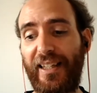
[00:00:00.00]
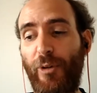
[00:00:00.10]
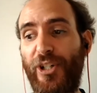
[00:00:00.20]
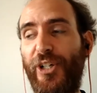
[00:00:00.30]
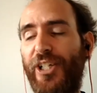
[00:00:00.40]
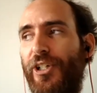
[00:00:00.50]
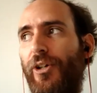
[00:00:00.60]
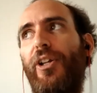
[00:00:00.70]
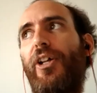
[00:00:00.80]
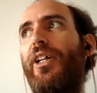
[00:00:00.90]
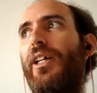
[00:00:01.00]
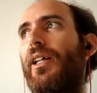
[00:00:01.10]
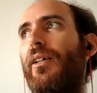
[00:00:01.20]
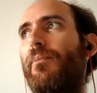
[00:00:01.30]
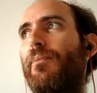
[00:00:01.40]
restriction or the
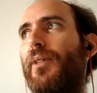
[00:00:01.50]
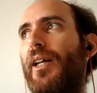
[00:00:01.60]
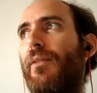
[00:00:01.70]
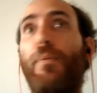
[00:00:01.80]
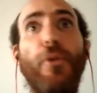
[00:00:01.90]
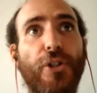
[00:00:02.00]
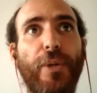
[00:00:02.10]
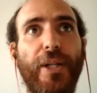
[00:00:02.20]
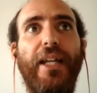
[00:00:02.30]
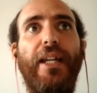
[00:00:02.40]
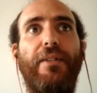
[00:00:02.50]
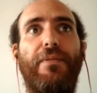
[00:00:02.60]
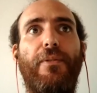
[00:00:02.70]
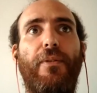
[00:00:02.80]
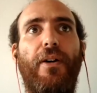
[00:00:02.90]
only kind of push we
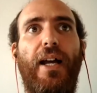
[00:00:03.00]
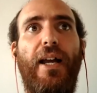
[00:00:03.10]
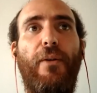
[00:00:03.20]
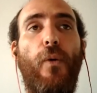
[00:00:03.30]
gave uh,